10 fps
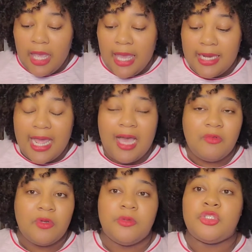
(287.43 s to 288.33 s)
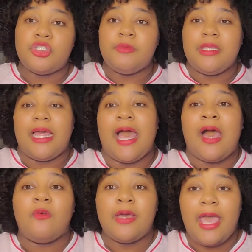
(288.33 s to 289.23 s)
And I'm assuming that I
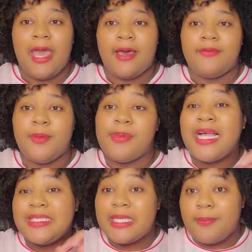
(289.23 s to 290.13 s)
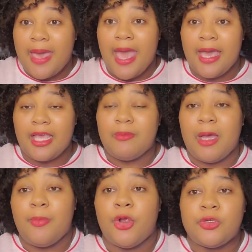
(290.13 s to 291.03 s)
would have a plastic bag in
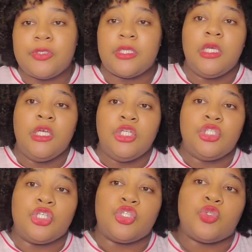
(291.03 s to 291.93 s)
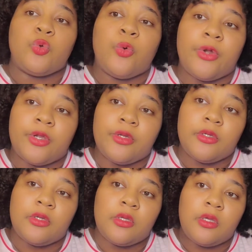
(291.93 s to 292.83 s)
my purse to store
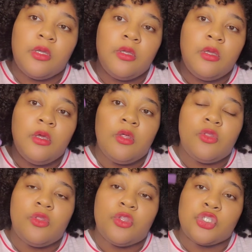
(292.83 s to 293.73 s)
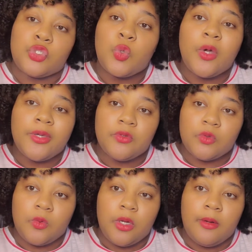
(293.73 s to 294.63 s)
the soiled
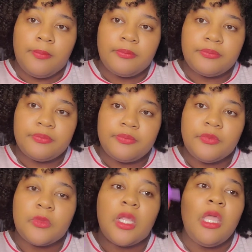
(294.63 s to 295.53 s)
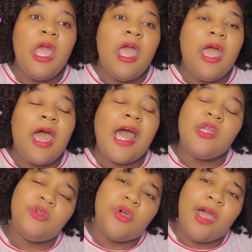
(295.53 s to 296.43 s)
one. I
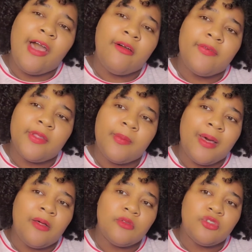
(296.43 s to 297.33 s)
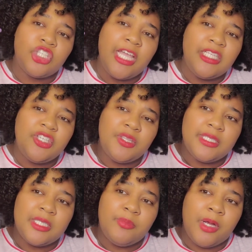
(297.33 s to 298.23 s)
don't know how I feel about changing
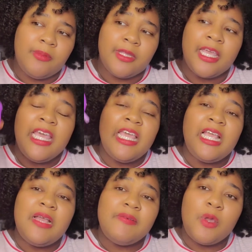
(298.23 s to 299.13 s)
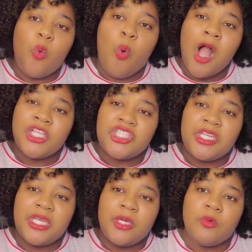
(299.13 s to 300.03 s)
this in public, even
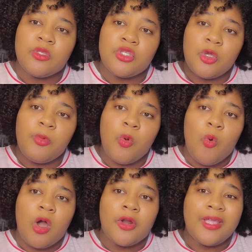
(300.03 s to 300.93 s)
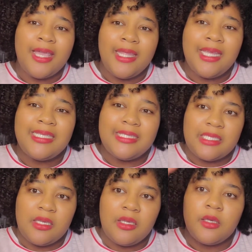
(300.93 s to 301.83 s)
washing it with soap and water in a
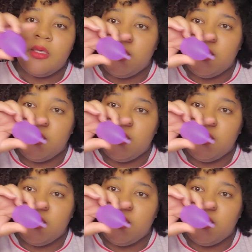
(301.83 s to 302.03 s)
sink